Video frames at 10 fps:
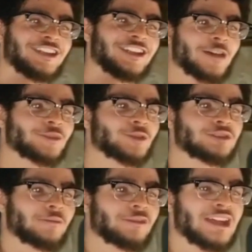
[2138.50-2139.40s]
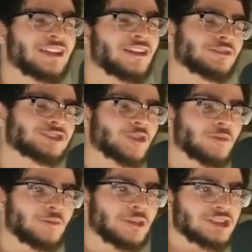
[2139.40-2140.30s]
I'm too dumb for that. Oh, you
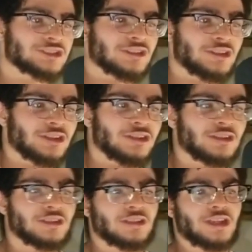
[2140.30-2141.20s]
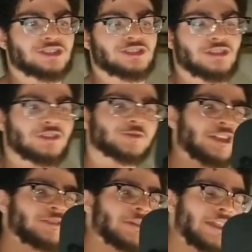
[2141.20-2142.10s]
stupid bitch! I shouldn't use
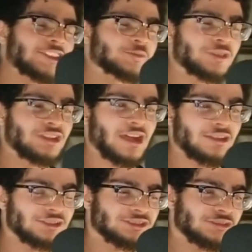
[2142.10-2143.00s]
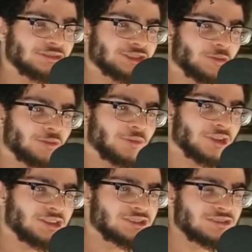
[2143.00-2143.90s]
mathematics, but nah, you stupid
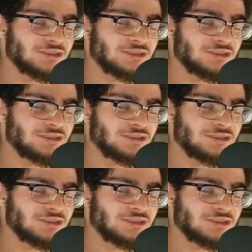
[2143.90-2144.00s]
bitch.